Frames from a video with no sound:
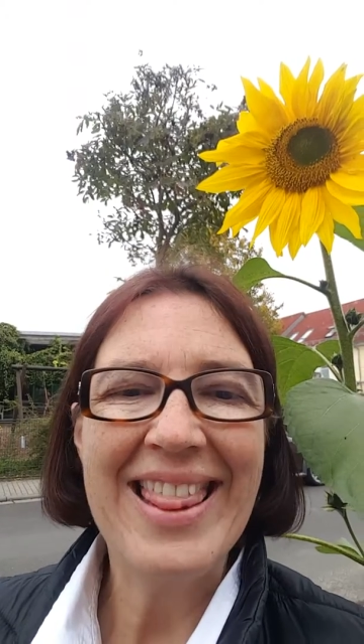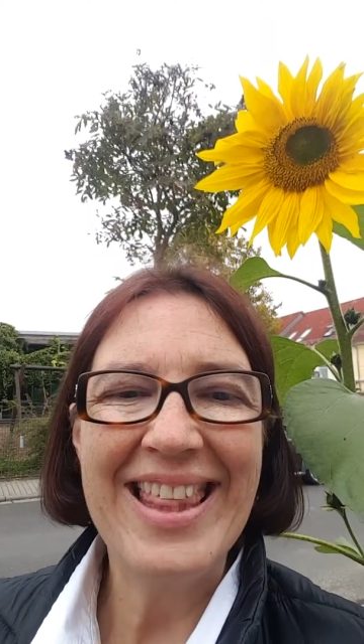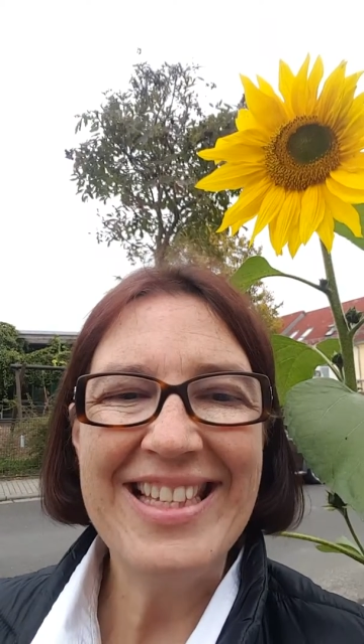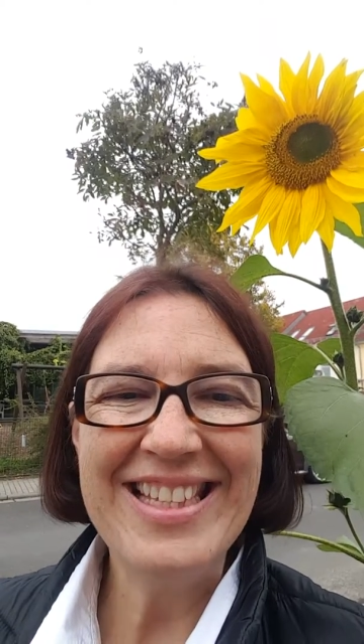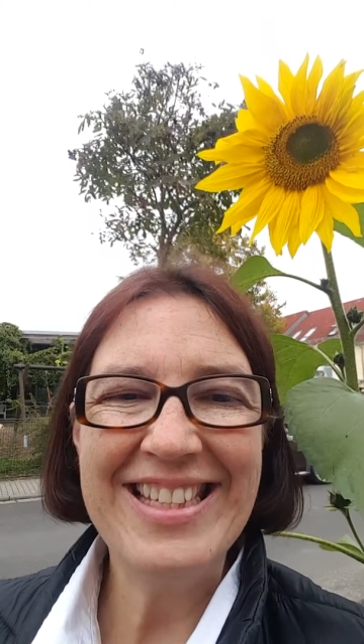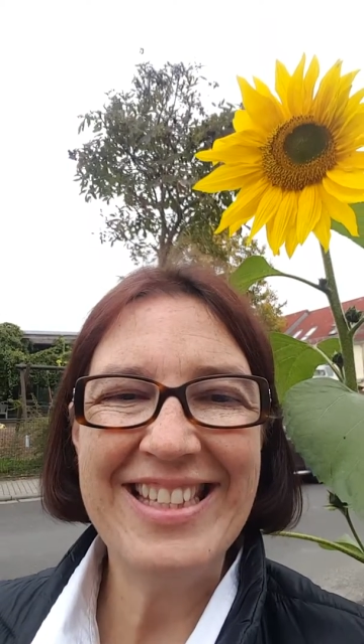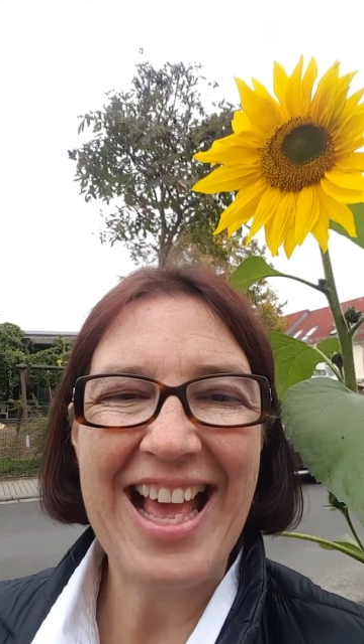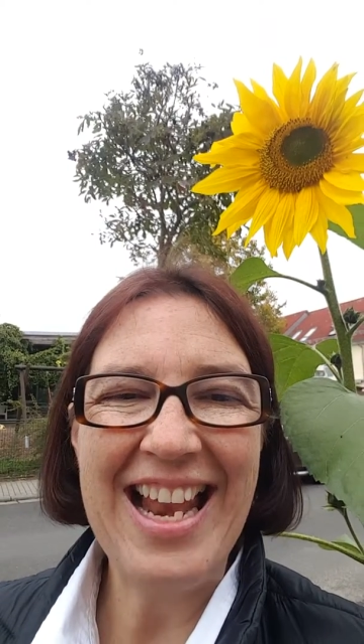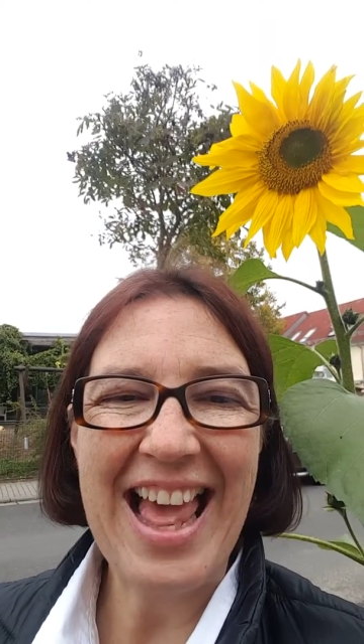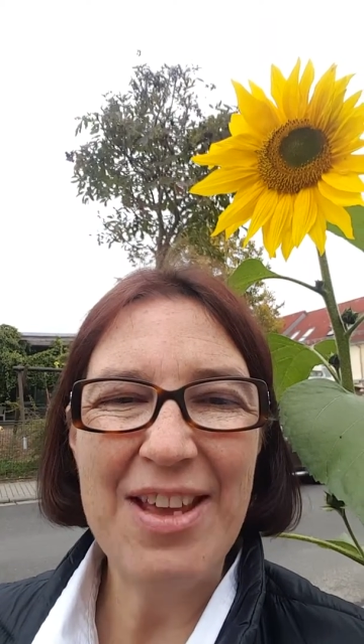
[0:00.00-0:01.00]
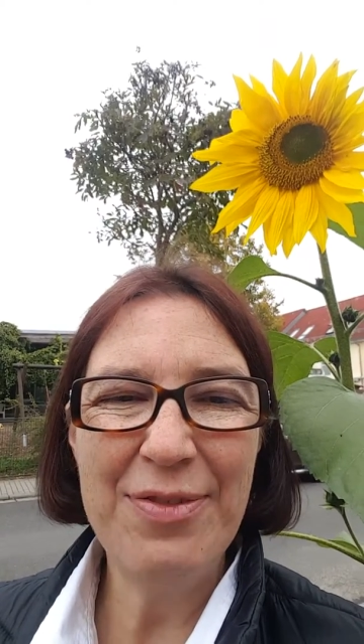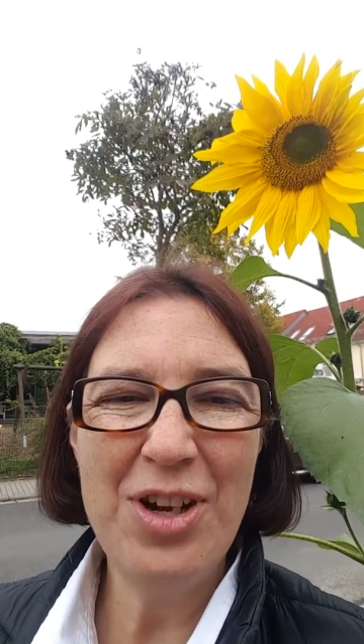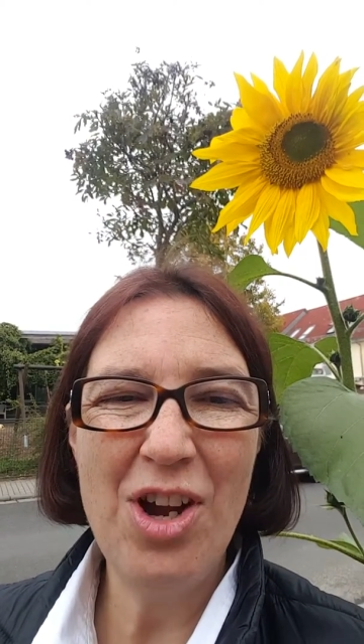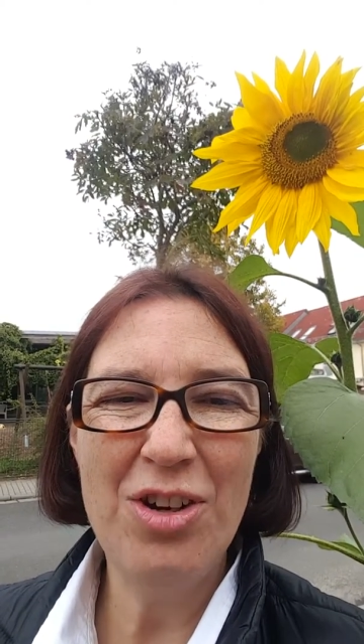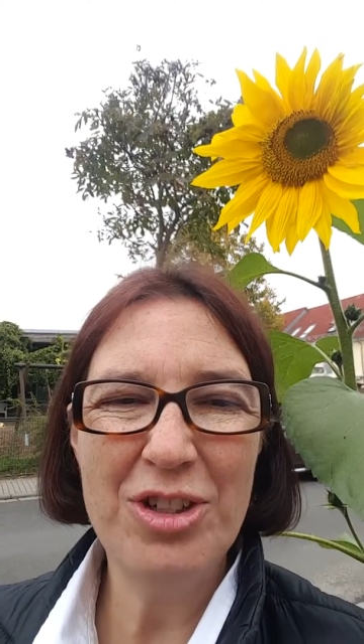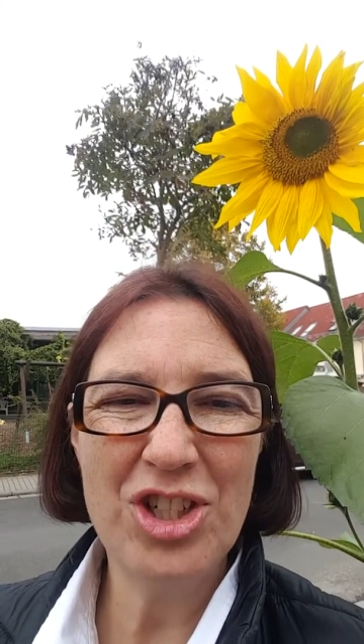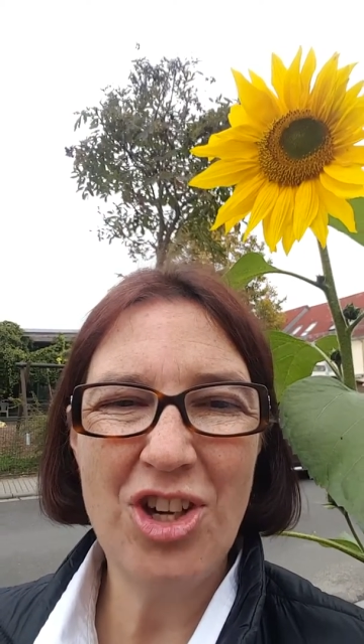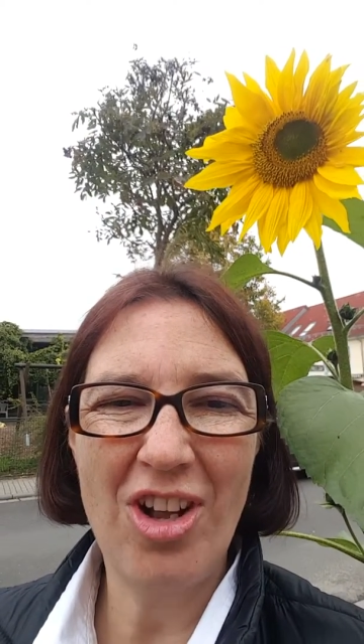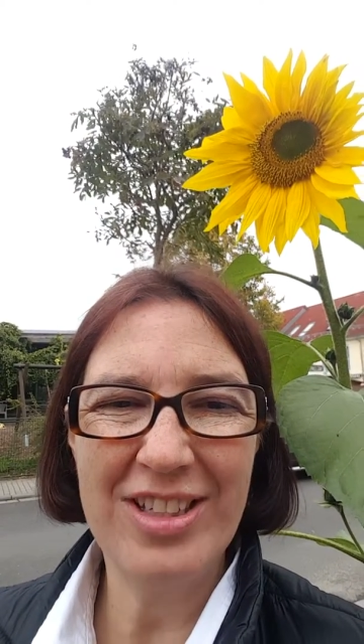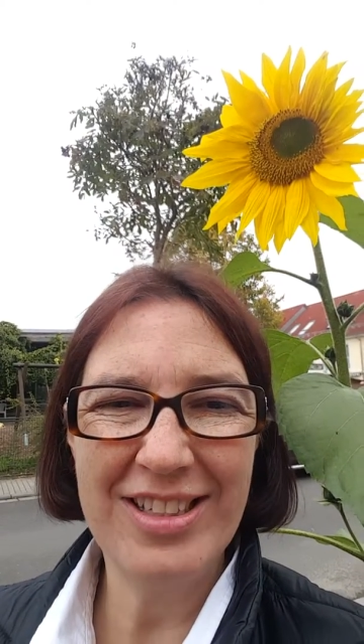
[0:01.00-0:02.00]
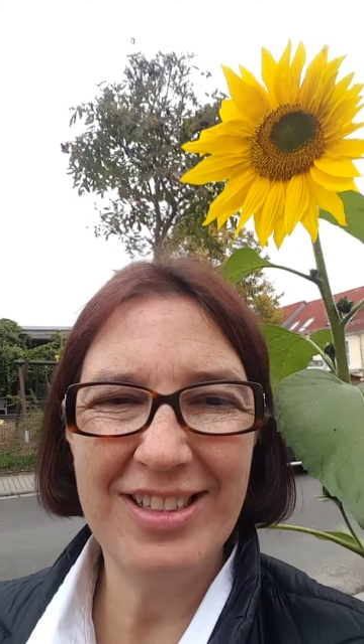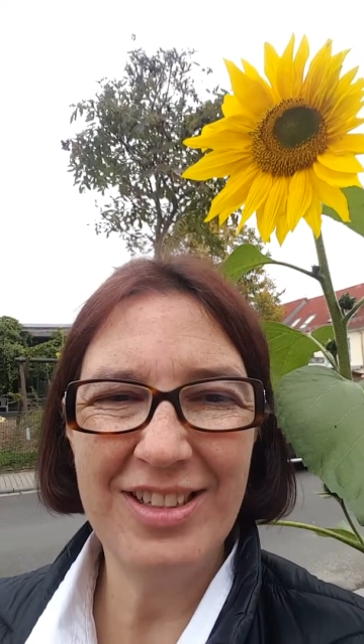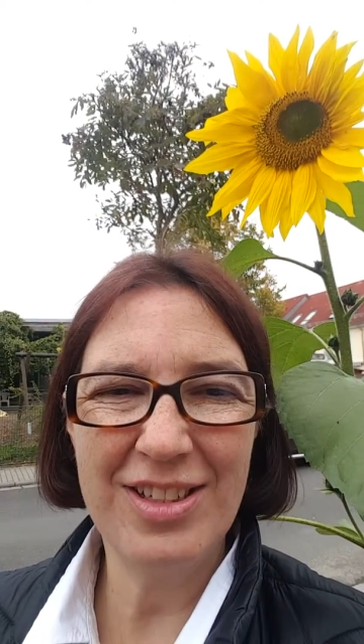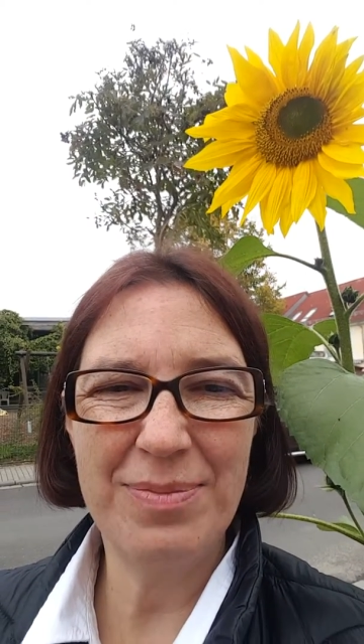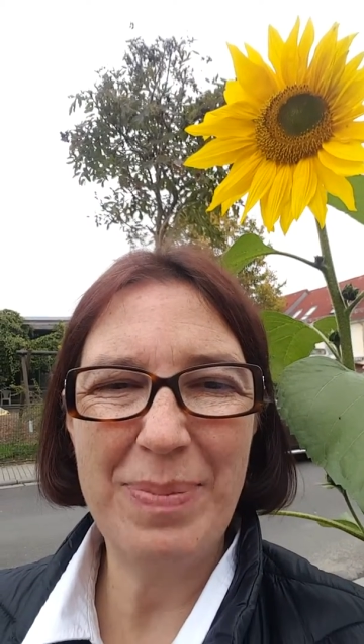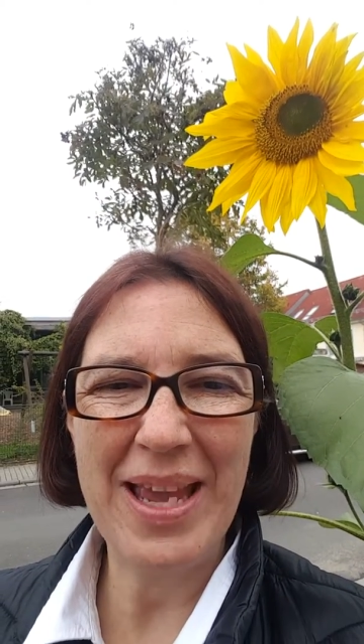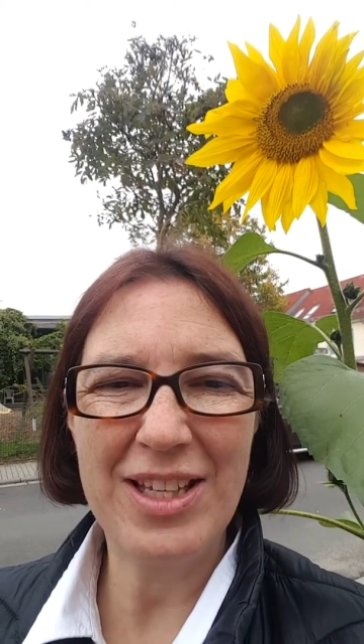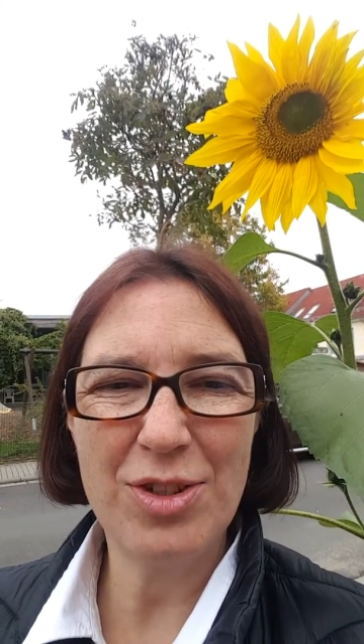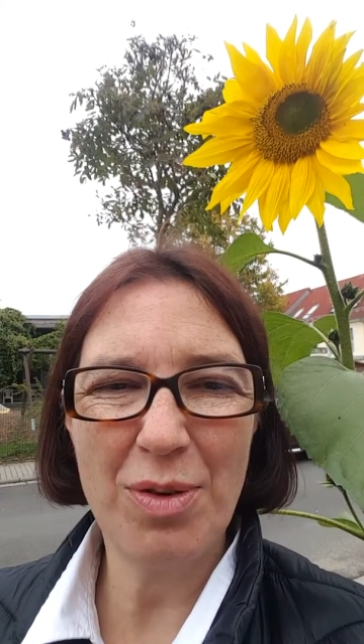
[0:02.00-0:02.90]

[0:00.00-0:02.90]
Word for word: This is life coach Constanze Paige